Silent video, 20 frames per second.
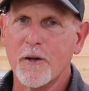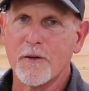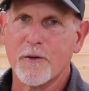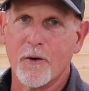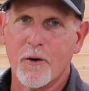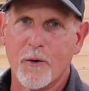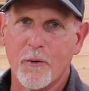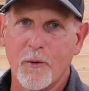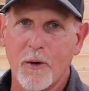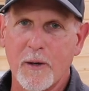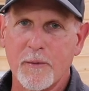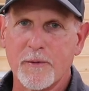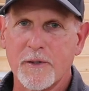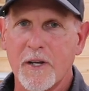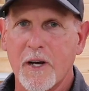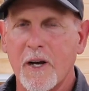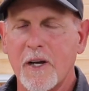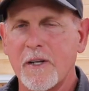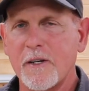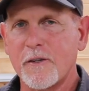to our
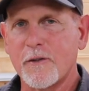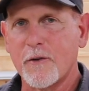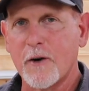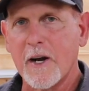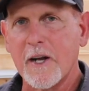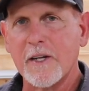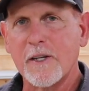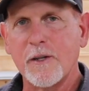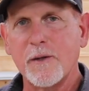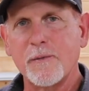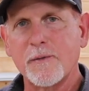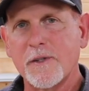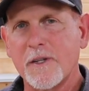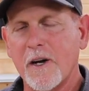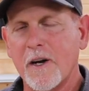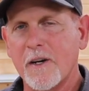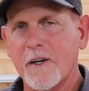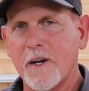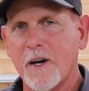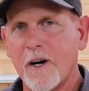website,
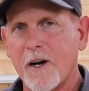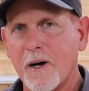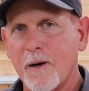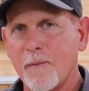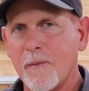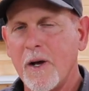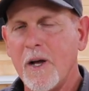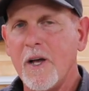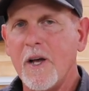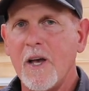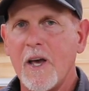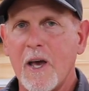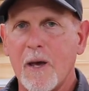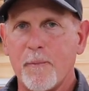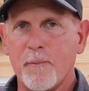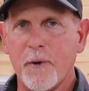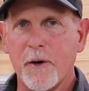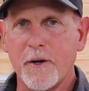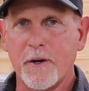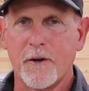tracktubes.com,
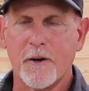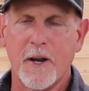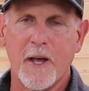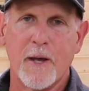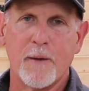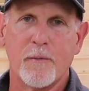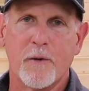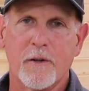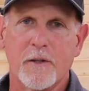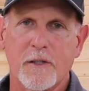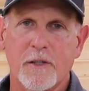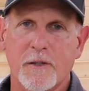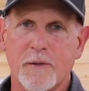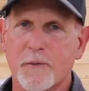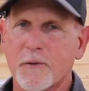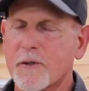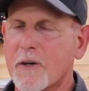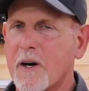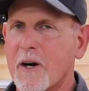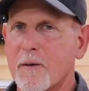and put your name on the
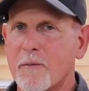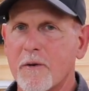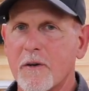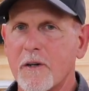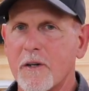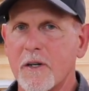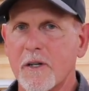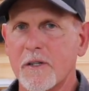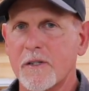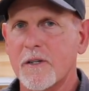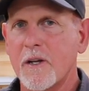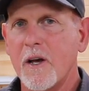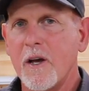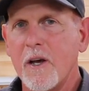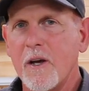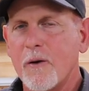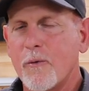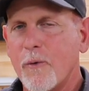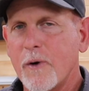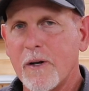subscriber list.
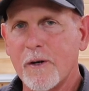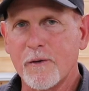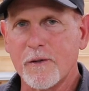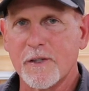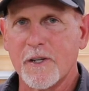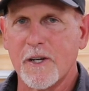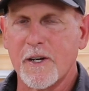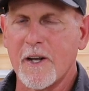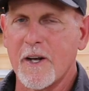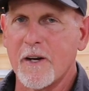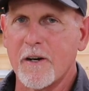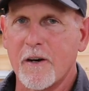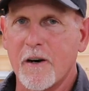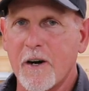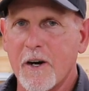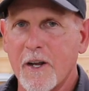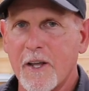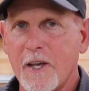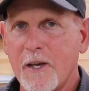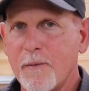We don't send out a
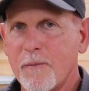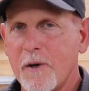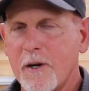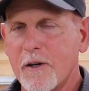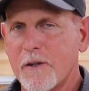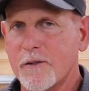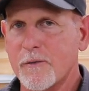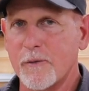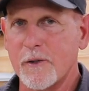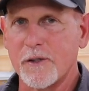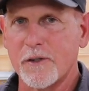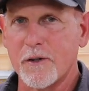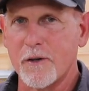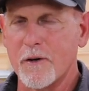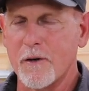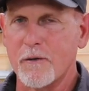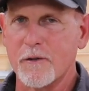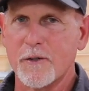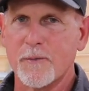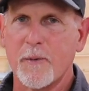lot of emails and we sure
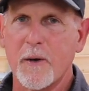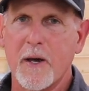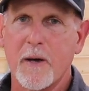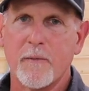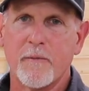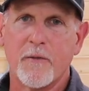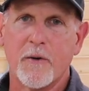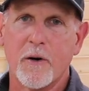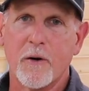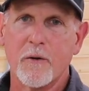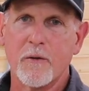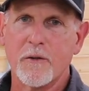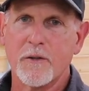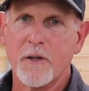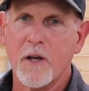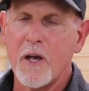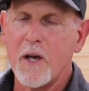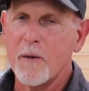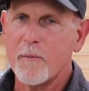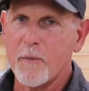don't spam folks,
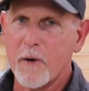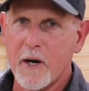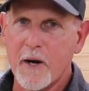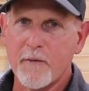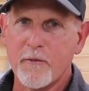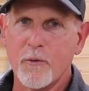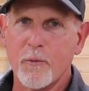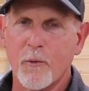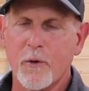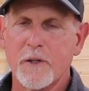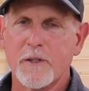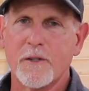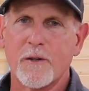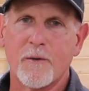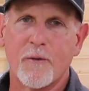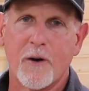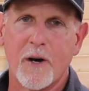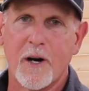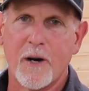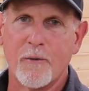but every once in a
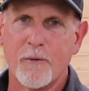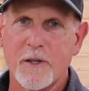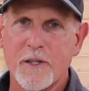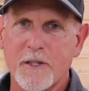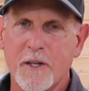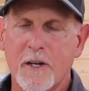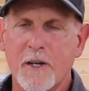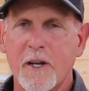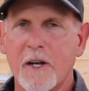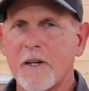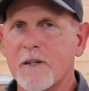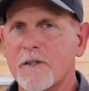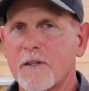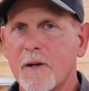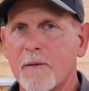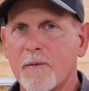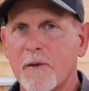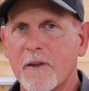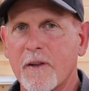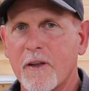while we send out
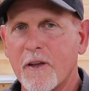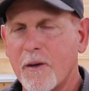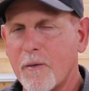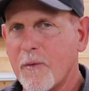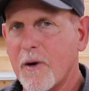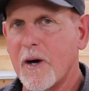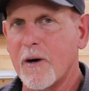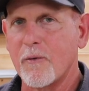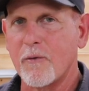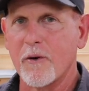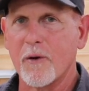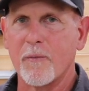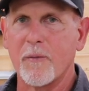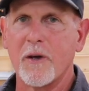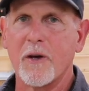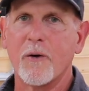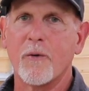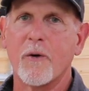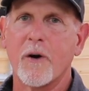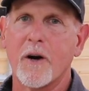something that you might want to
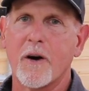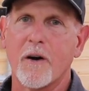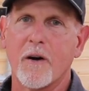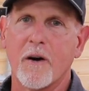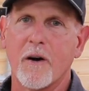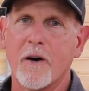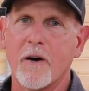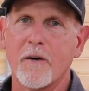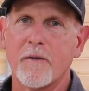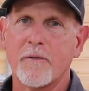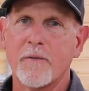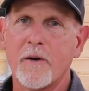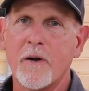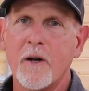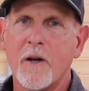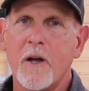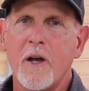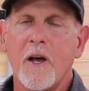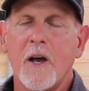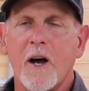be aware of.
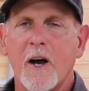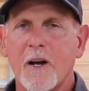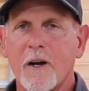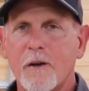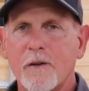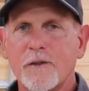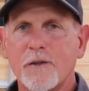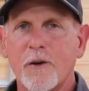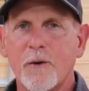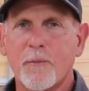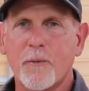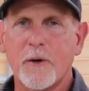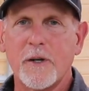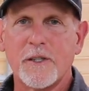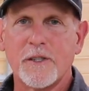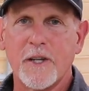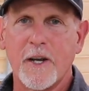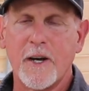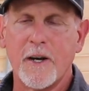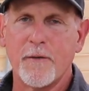I'd also
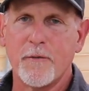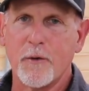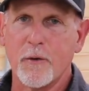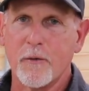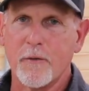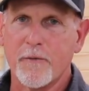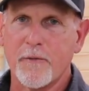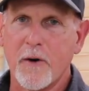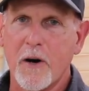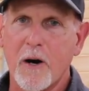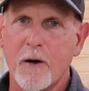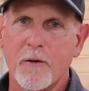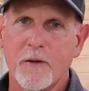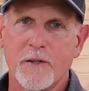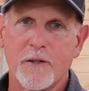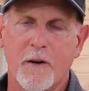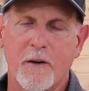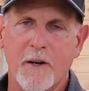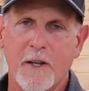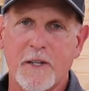appreciate it if you would follow
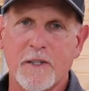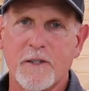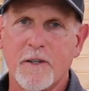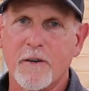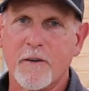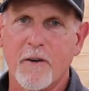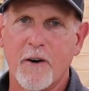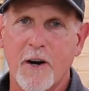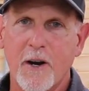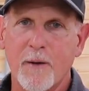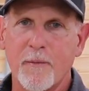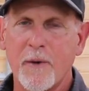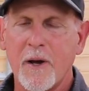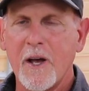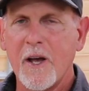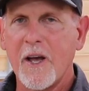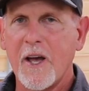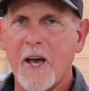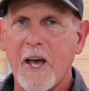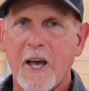us on Instagram
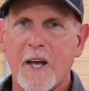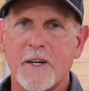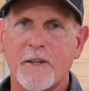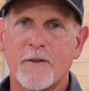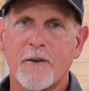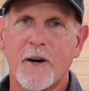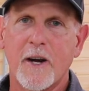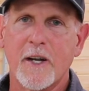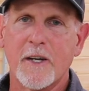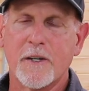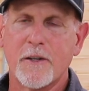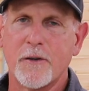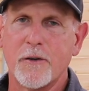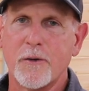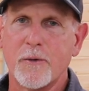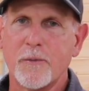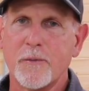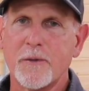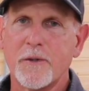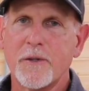at
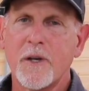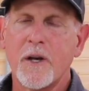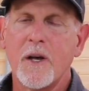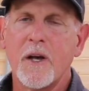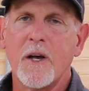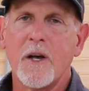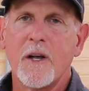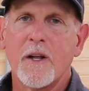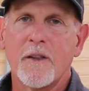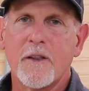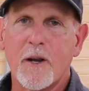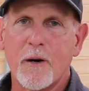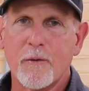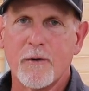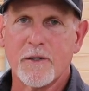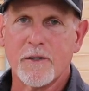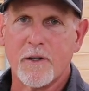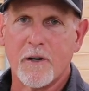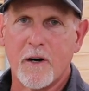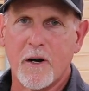TrackTubes. There
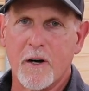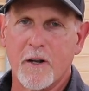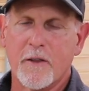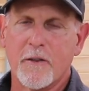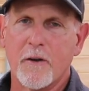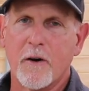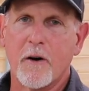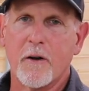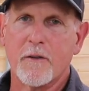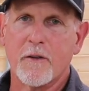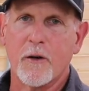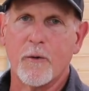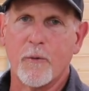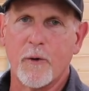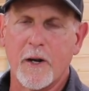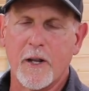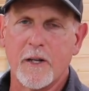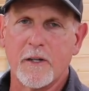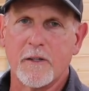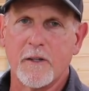was a lot of thought that
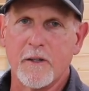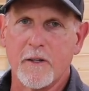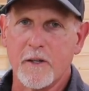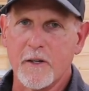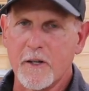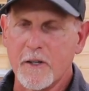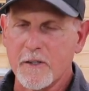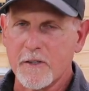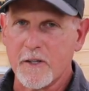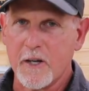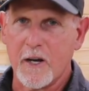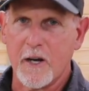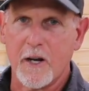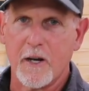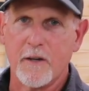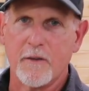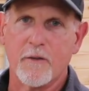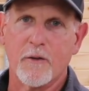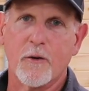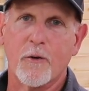went into the
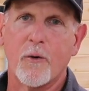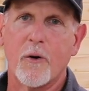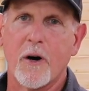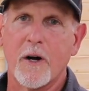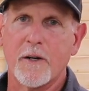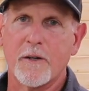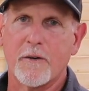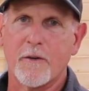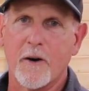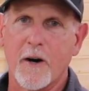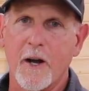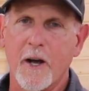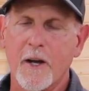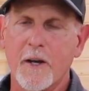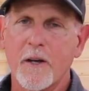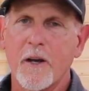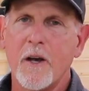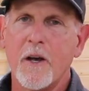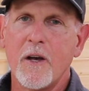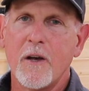design of the quad
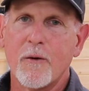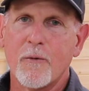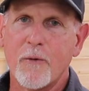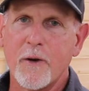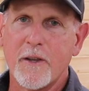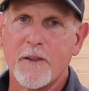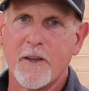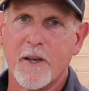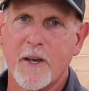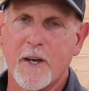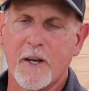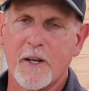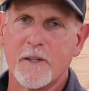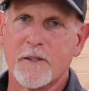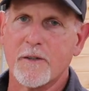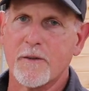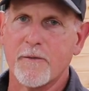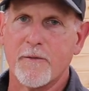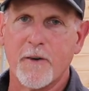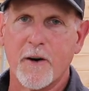track. We think
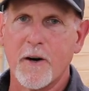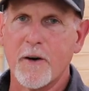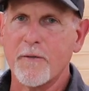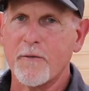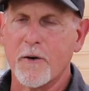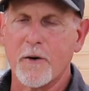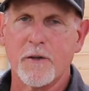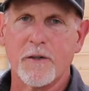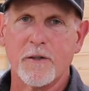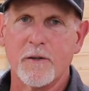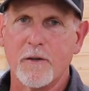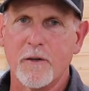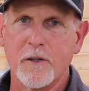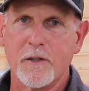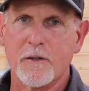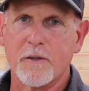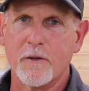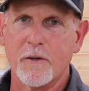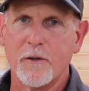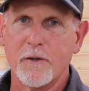it's a very versatile
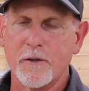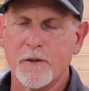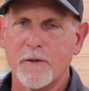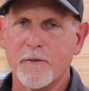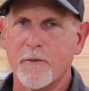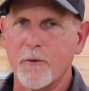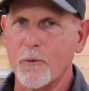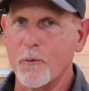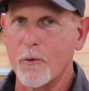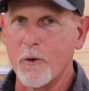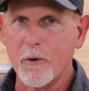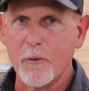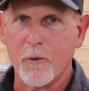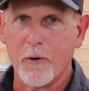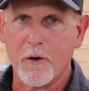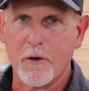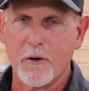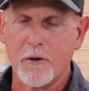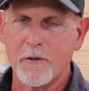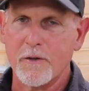extrusion for
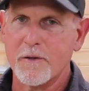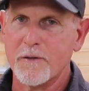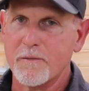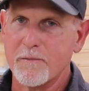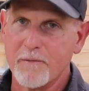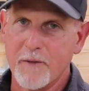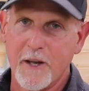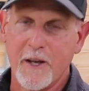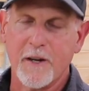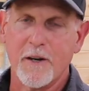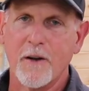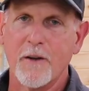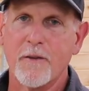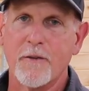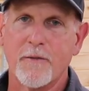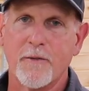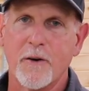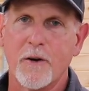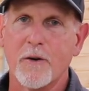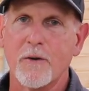woodworkers and other
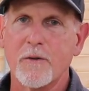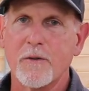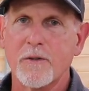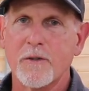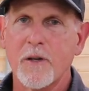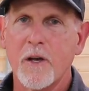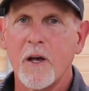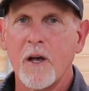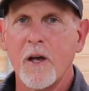folks.